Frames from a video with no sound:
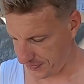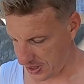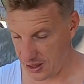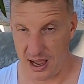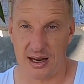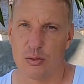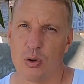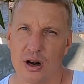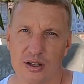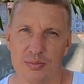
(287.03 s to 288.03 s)
and then it
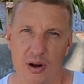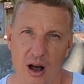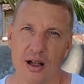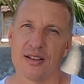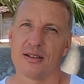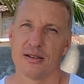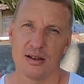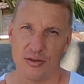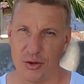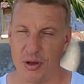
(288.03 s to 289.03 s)
works. But
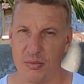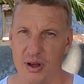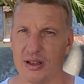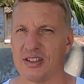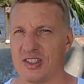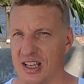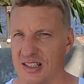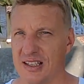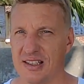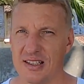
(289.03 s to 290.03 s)
remember,
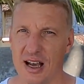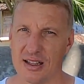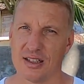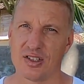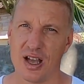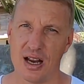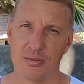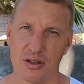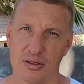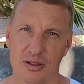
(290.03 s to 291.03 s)
this is not the
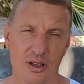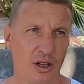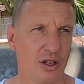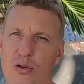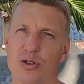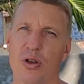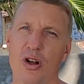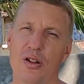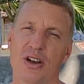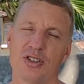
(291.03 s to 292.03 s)
sign mount. Of course,
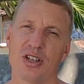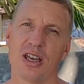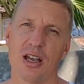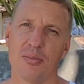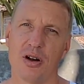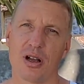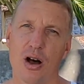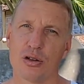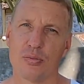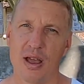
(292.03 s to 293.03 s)
we're always thinking about
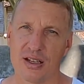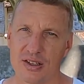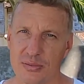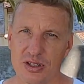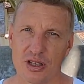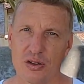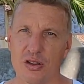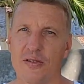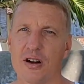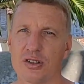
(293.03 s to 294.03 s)
how to make something
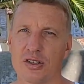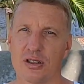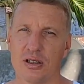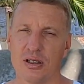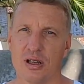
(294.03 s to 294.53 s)
universal.